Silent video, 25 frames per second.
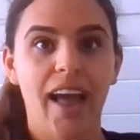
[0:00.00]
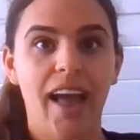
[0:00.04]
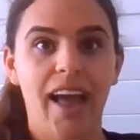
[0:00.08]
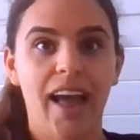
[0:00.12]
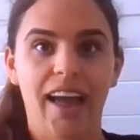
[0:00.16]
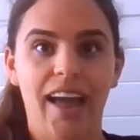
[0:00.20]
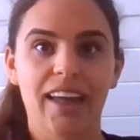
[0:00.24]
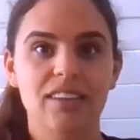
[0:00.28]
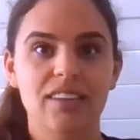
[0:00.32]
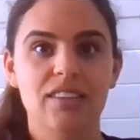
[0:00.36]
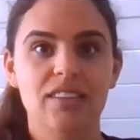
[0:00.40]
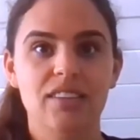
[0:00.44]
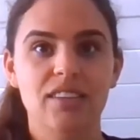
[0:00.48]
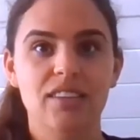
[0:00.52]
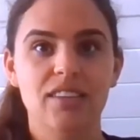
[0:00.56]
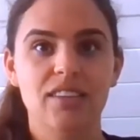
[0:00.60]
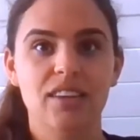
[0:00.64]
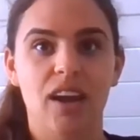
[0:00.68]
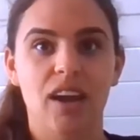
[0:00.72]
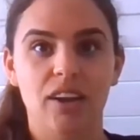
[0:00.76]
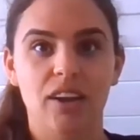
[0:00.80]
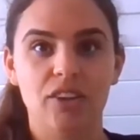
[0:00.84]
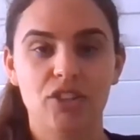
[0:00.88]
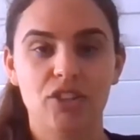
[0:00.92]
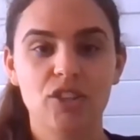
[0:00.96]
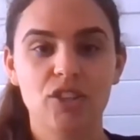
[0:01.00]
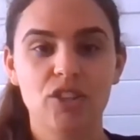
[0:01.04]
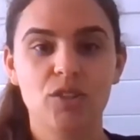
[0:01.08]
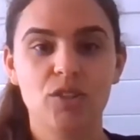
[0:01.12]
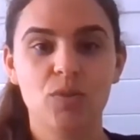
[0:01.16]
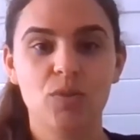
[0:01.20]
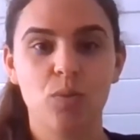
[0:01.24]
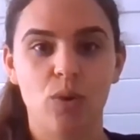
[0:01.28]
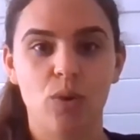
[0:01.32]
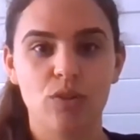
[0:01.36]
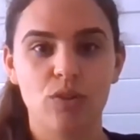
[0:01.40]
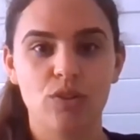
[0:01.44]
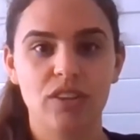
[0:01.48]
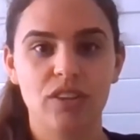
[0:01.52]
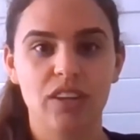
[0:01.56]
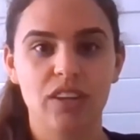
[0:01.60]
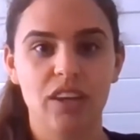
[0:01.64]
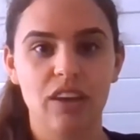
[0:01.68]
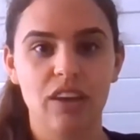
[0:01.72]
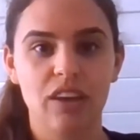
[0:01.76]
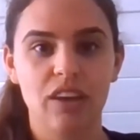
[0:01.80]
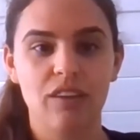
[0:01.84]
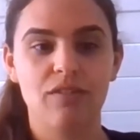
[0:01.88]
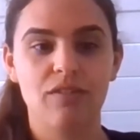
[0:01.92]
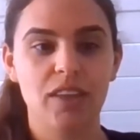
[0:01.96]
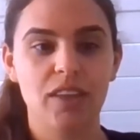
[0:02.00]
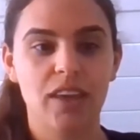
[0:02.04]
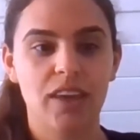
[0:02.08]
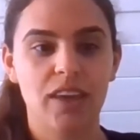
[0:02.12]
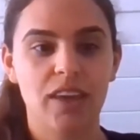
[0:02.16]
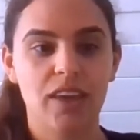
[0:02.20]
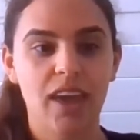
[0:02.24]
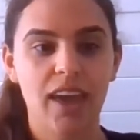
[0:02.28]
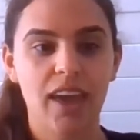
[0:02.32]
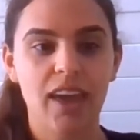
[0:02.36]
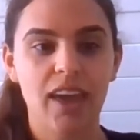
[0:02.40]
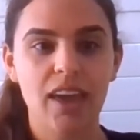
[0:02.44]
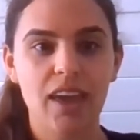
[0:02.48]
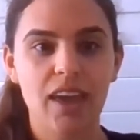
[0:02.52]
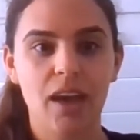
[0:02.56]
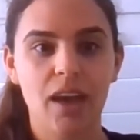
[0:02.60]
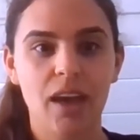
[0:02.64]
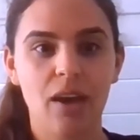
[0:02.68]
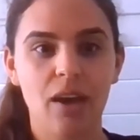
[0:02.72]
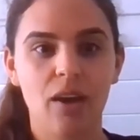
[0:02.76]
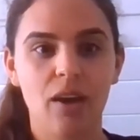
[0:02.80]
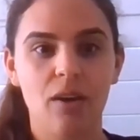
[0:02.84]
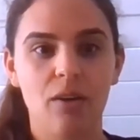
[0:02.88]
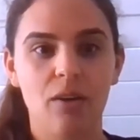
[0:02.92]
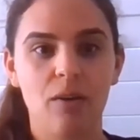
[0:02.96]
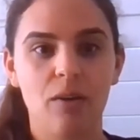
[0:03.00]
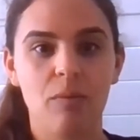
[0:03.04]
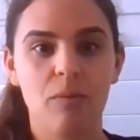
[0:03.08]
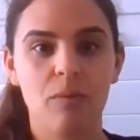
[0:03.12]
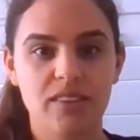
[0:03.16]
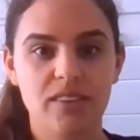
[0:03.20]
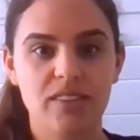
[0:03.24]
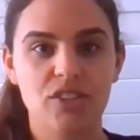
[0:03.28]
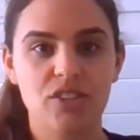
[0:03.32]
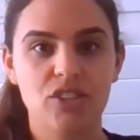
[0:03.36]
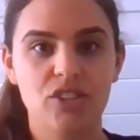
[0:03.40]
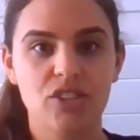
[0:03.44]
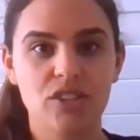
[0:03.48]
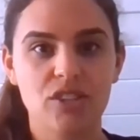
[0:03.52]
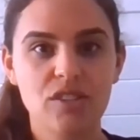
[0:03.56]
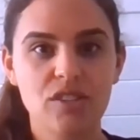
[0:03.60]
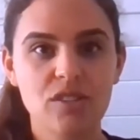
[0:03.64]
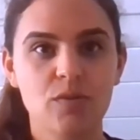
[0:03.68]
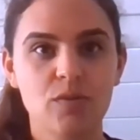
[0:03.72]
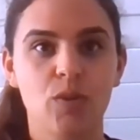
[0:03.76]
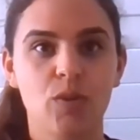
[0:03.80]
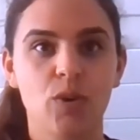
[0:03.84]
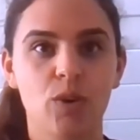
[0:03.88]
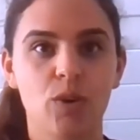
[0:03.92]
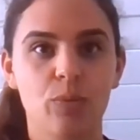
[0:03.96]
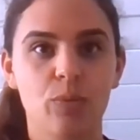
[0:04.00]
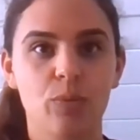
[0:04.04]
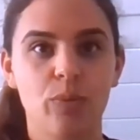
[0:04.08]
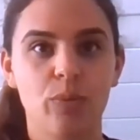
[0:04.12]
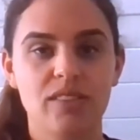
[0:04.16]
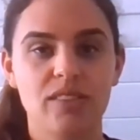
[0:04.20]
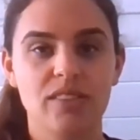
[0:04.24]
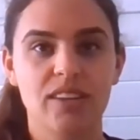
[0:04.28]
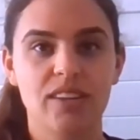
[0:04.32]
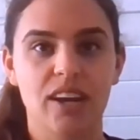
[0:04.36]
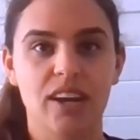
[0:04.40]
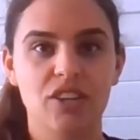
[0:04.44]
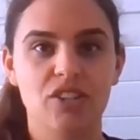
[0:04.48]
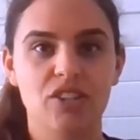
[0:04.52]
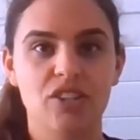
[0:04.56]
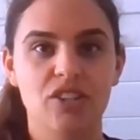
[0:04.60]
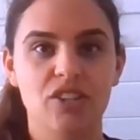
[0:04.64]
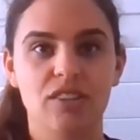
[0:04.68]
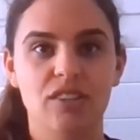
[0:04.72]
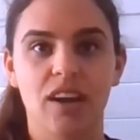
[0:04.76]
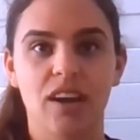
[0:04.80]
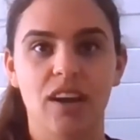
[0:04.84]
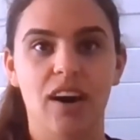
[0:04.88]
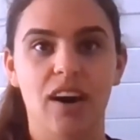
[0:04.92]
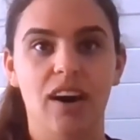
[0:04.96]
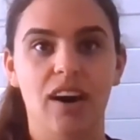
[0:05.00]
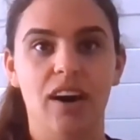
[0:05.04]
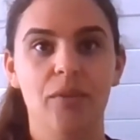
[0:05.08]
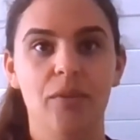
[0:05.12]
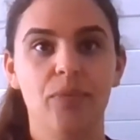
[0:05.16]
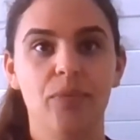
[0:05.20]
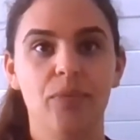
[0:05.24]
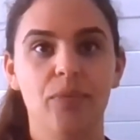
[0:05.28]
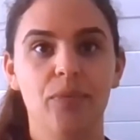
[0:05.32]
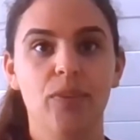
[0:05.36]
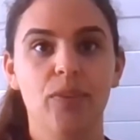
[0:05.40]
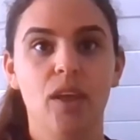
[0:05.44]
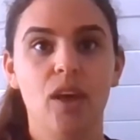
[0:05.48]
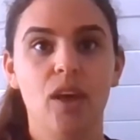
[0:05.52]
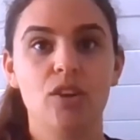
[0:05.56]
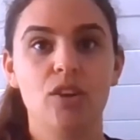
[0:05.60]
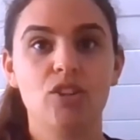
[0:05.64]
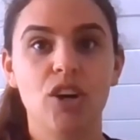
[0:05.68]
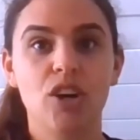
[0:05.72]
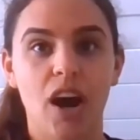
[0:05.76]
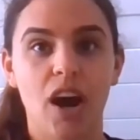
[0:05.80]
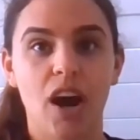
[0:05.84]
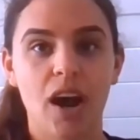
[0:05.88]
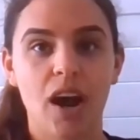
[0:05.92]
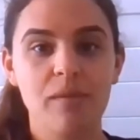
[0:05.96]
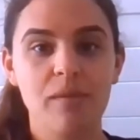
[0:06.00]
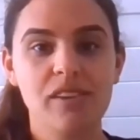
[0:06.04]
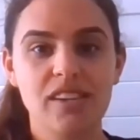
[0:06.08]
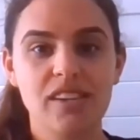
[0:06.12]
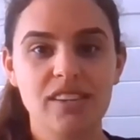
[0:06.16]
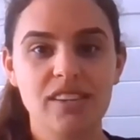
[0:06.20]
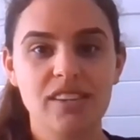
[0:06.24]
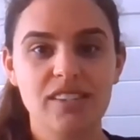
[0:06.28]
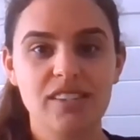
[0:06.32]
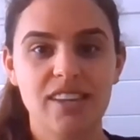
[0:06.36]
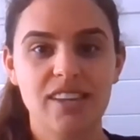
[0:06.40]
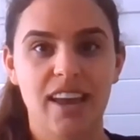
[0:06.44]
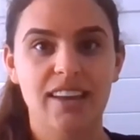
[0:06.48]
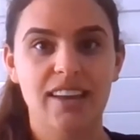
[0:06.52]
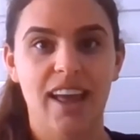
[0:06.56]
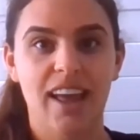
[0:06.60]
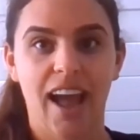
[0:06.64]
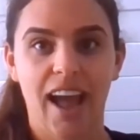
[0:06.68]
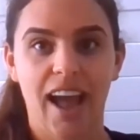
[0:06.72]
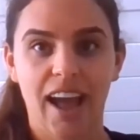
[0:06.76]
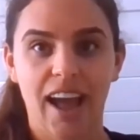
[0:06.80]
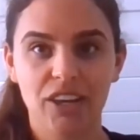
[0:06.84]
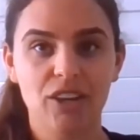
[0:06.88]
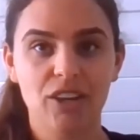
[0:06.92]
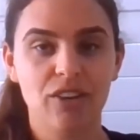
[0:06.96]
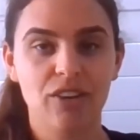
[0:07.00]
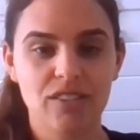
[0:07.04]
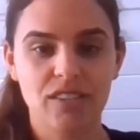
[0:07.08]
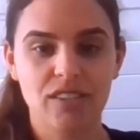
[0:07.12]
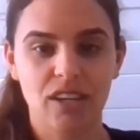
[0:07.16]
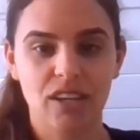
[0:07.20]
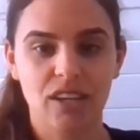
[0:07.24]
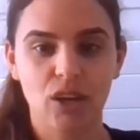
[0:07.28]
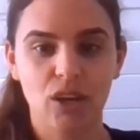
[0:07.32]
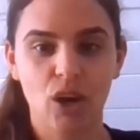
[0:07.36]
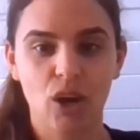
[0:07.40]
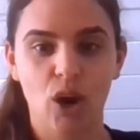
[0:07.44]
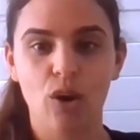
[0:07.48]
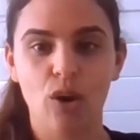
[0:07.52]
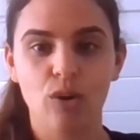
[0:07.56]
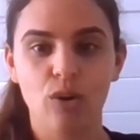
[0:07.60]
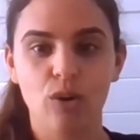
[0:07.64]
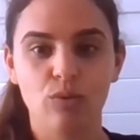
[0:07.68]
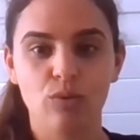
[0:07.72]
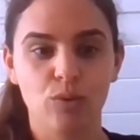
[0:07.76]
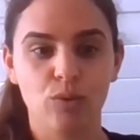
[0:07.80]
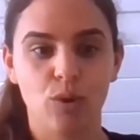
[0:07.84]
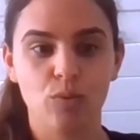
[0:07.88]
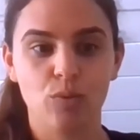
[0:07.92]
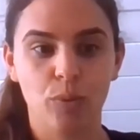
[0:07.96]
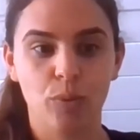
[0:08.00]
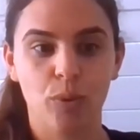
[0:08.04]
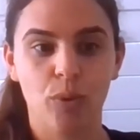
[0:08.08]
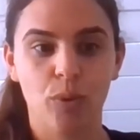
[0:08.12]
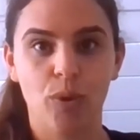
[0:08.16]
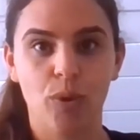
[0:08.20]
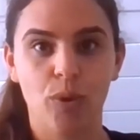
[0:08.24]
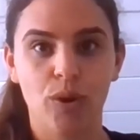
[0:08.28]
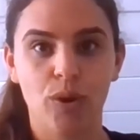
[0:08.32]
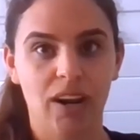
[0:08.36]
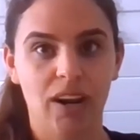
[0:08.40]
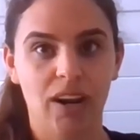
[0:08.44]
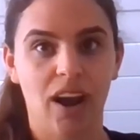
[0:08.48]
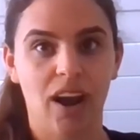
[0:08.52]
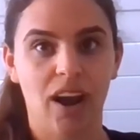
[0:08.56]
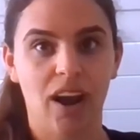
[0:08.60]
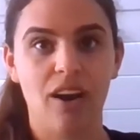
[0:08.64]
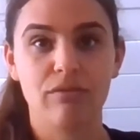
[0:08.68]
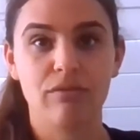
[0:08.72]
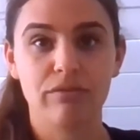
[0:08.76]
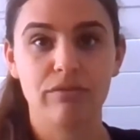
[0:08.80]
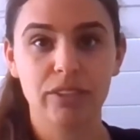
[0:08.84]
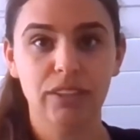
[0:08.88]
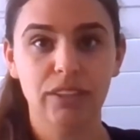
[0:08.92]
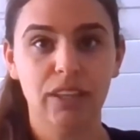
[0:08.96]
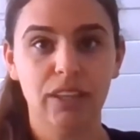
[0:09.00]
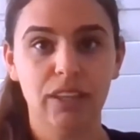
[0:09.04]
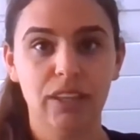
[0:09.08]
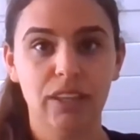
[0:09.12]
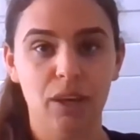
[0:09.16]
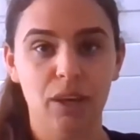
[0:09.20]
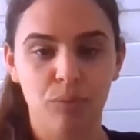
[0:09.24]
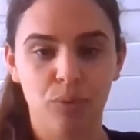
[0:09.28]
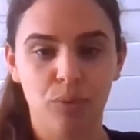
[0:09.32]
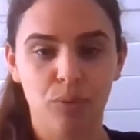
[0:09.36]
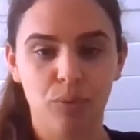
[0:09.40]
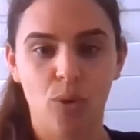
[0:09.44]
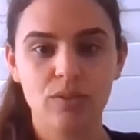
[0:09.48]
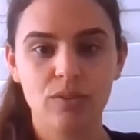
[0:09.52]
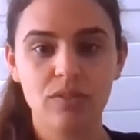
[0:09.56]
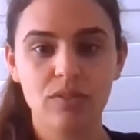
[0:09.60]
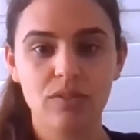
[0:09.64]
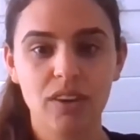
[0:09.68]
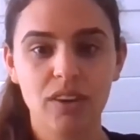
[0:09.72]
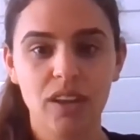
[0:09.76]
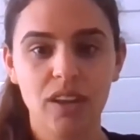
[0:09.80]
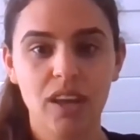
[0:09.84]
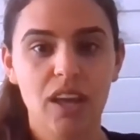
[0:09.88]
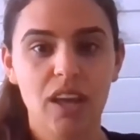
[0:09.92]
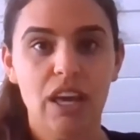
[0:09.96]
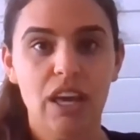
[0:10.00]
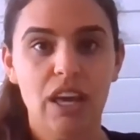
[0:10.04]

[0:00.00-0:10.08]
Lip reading: And I just want to give the key messages for the presentation are timeliness and accuracy of reporting are really important.